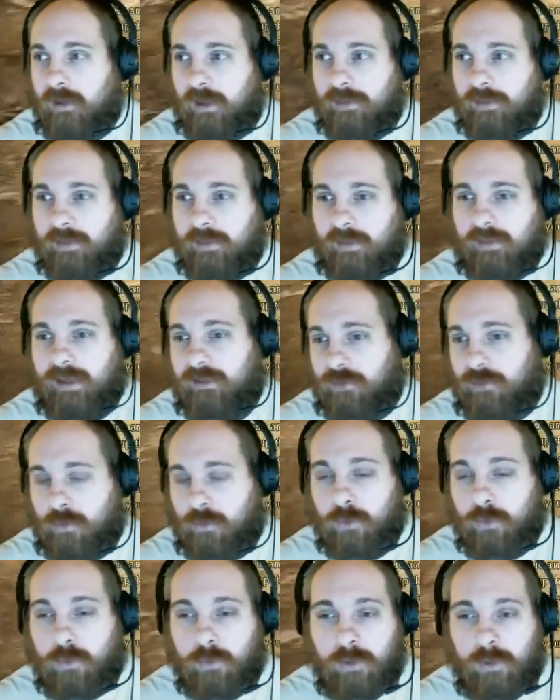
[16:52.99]
I think that's
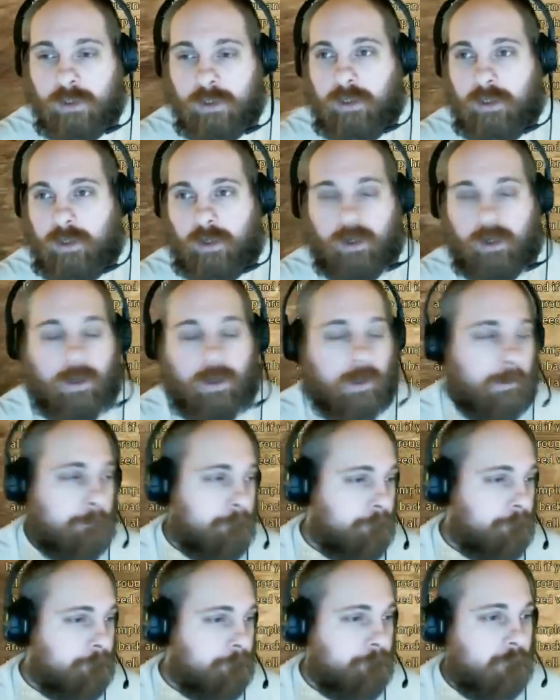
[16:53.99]
cool.
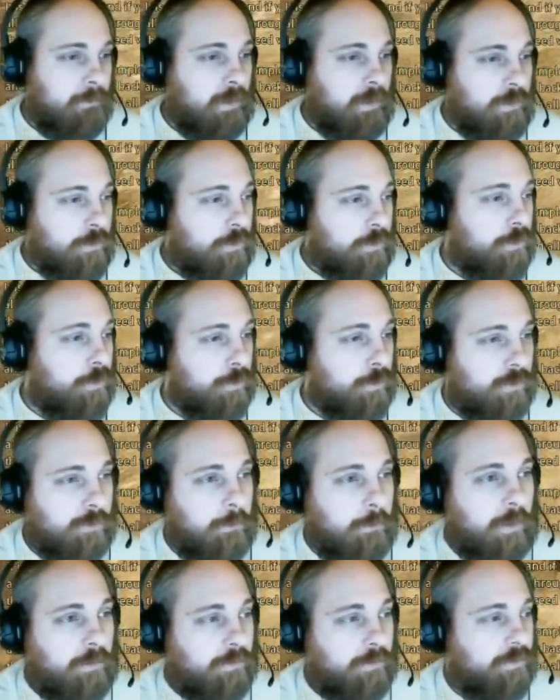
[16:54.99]
You can do some
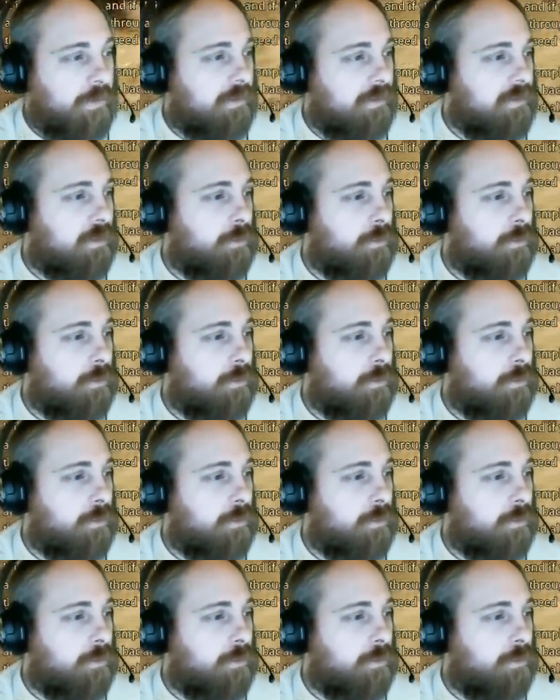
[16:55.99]
other things as